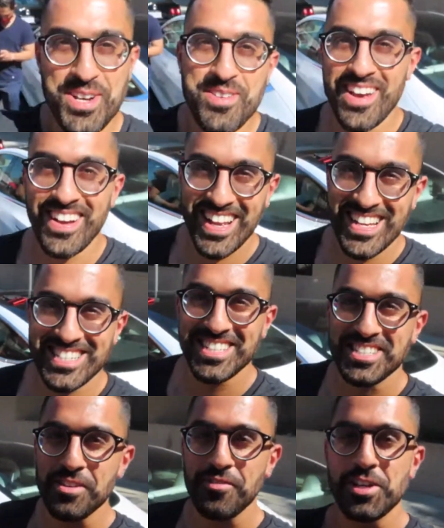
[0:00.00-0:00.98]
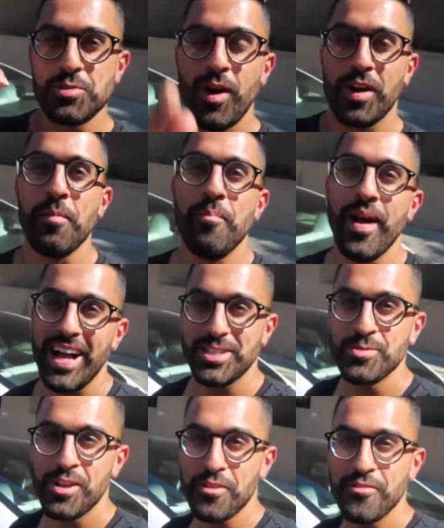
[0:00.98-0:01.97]
going on, guys? It's Divij. Welcome back
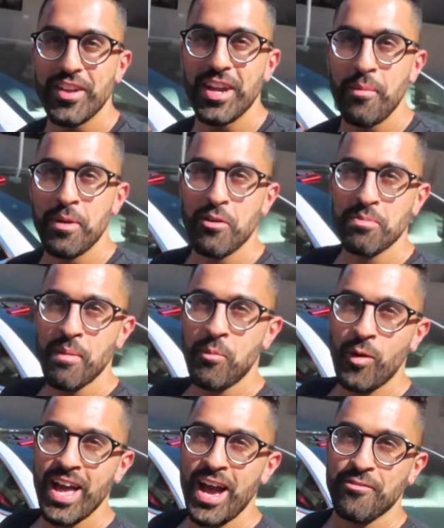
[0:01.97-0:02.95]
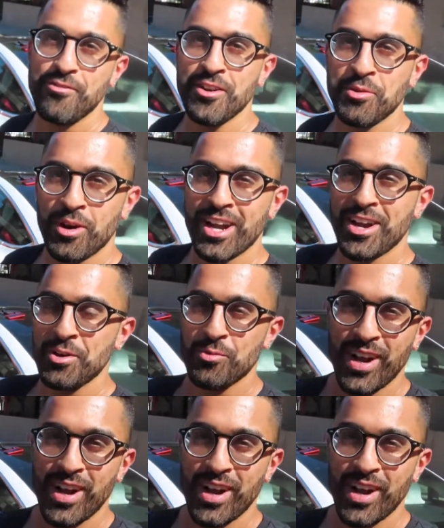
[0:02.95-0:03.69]
to another video. I'm here with my boy Efren. We're here in